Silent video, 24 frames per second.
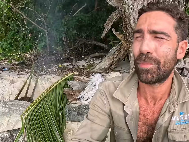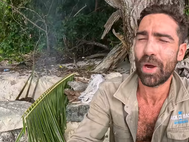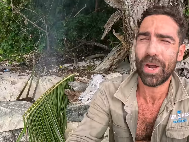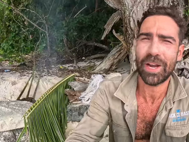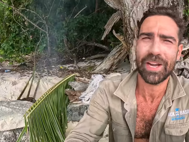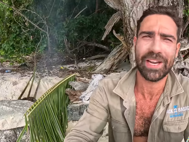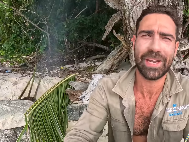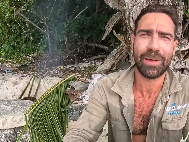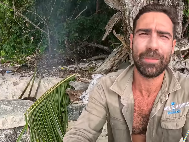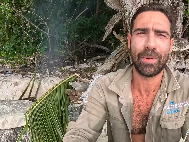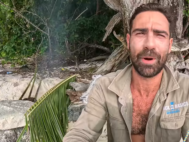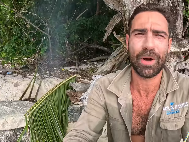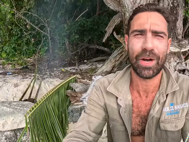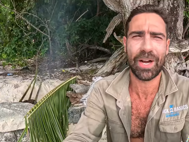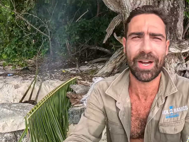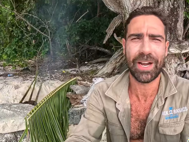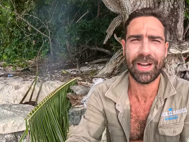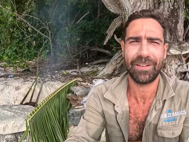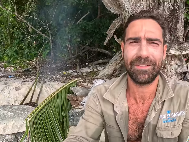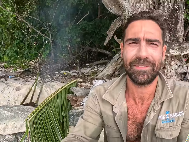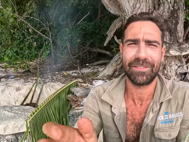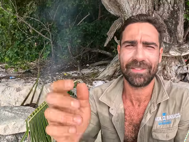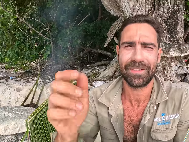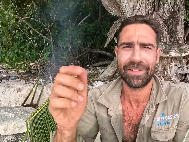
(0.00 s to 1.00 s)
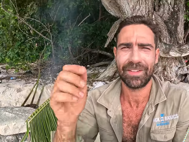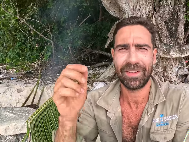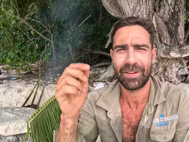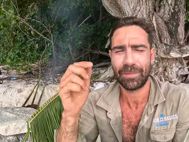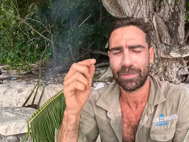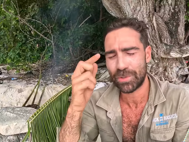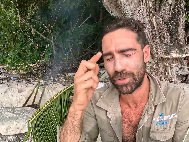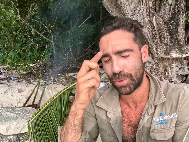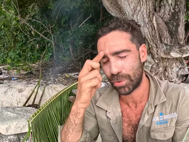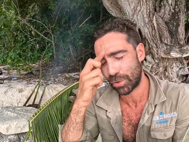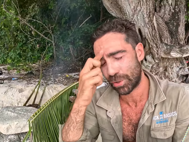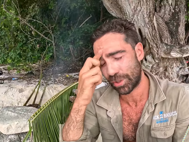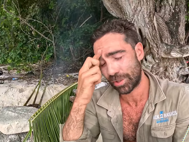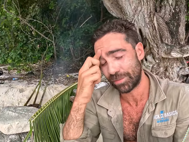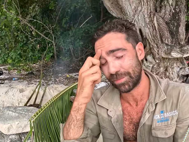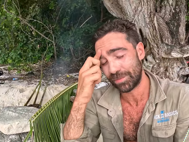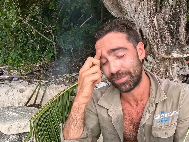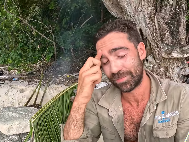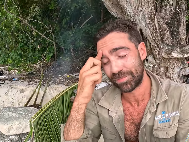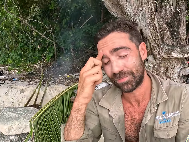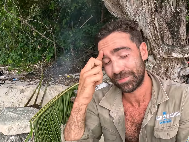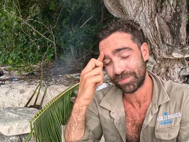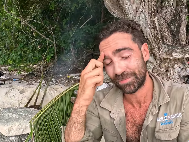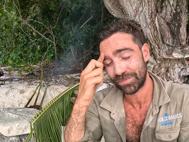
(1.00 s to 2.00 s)
By nearby, I'm talking
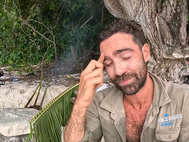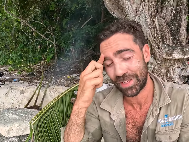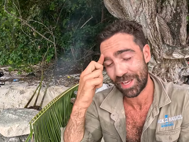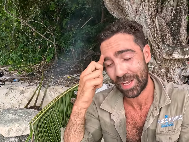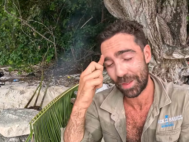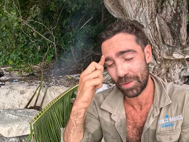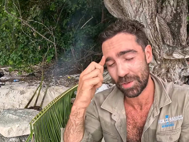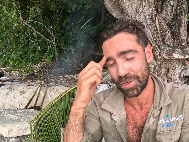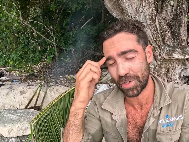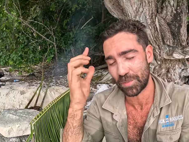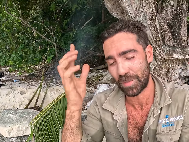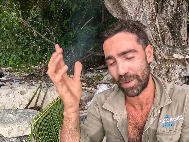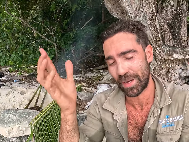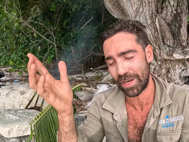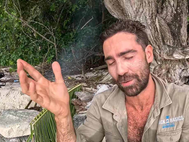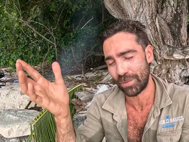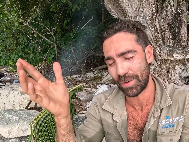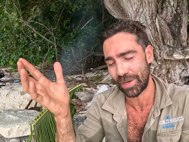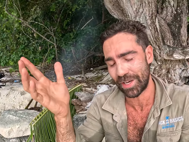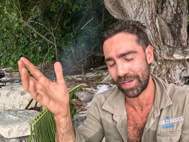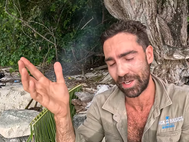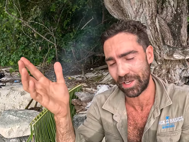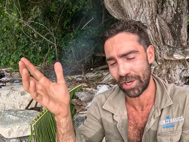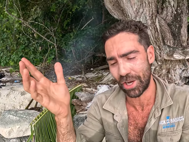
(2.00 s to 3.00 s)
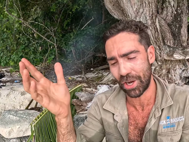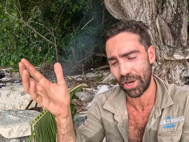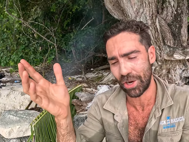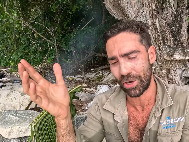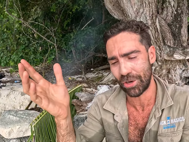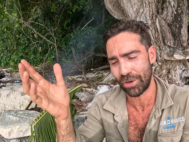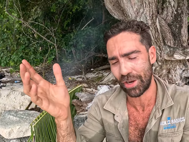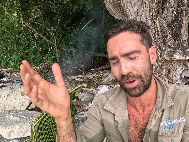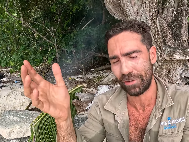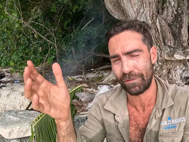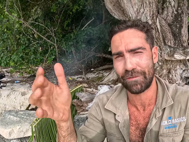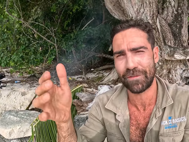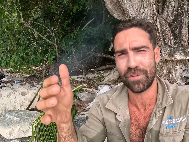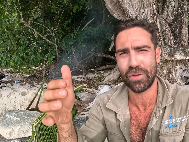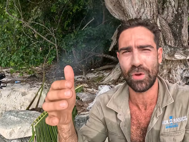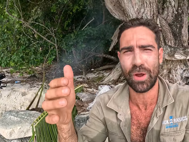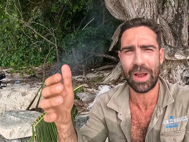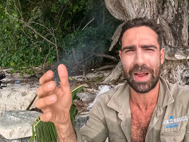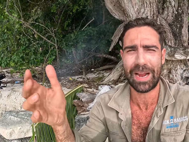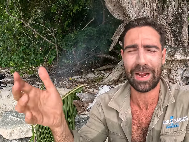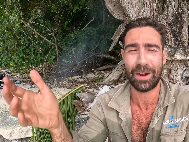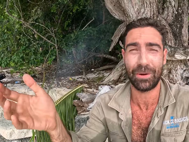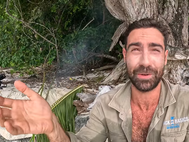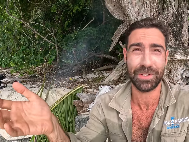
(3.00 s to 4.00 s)
at the speed we can go, a few
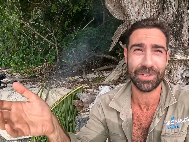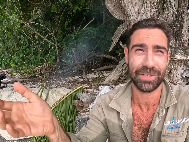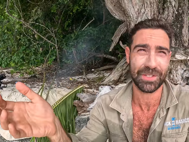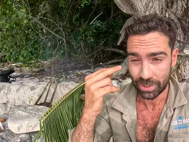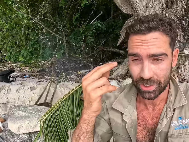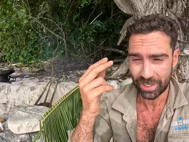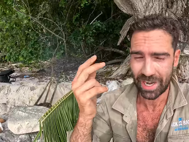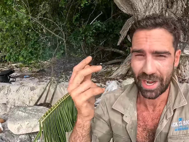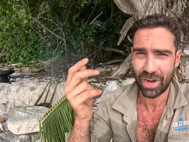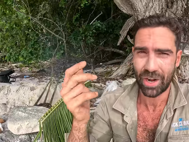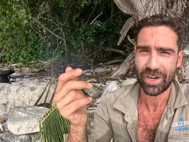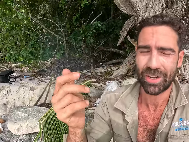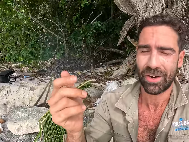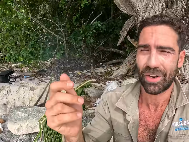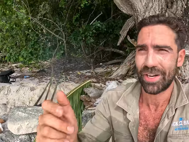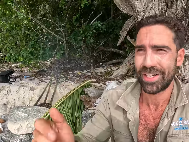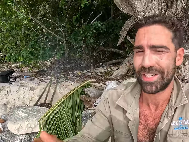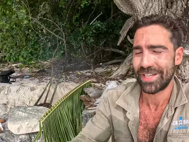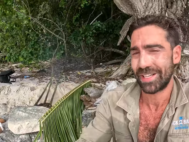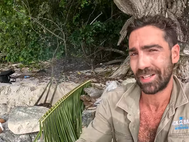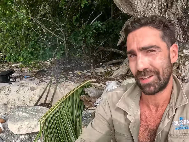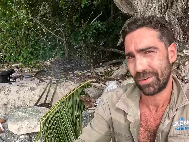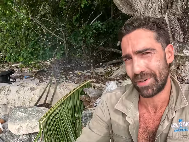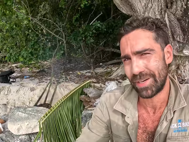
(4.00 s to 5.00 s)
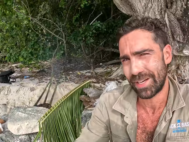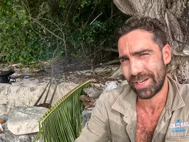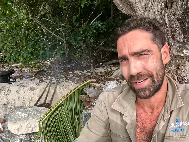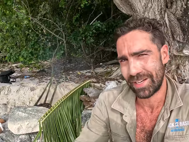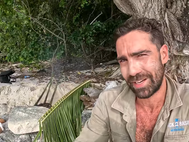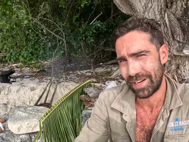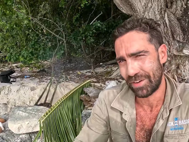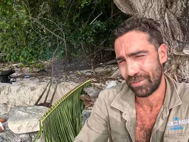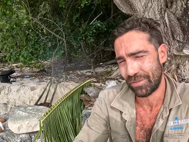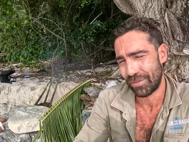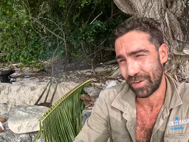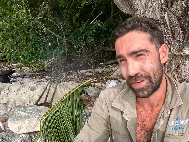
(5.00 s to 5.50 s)
hours. So yeah, ideally we need to get it